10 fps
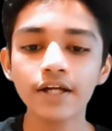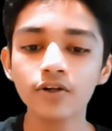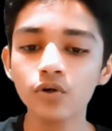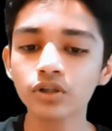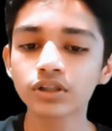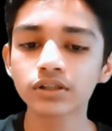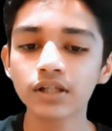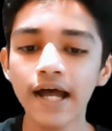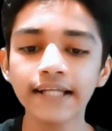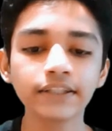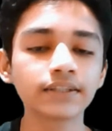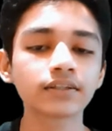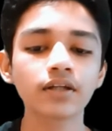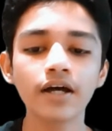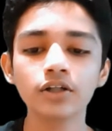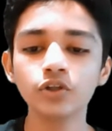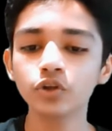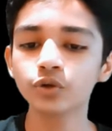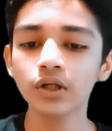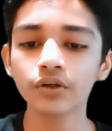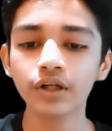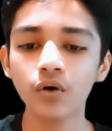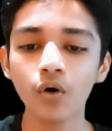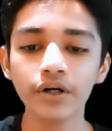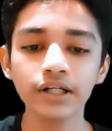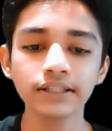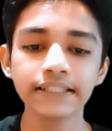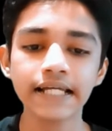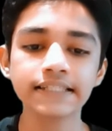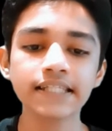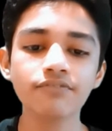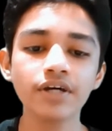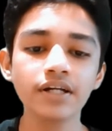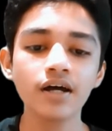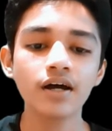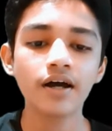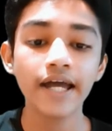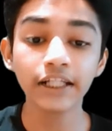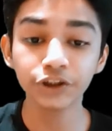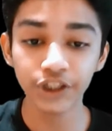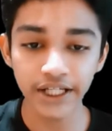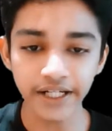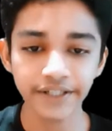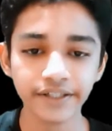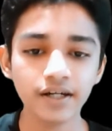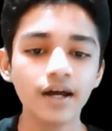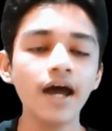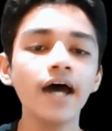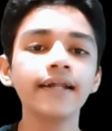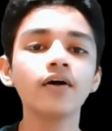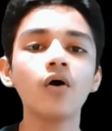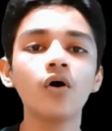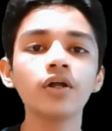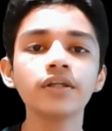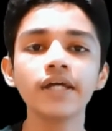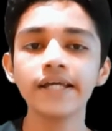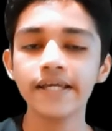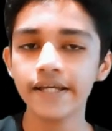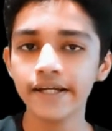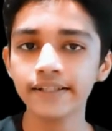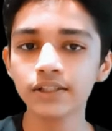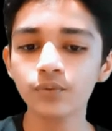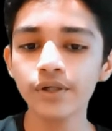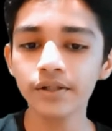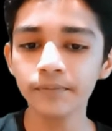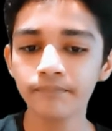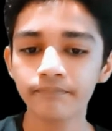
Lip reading: The rooks as usual on the corners H7, H8 and on the A8 square.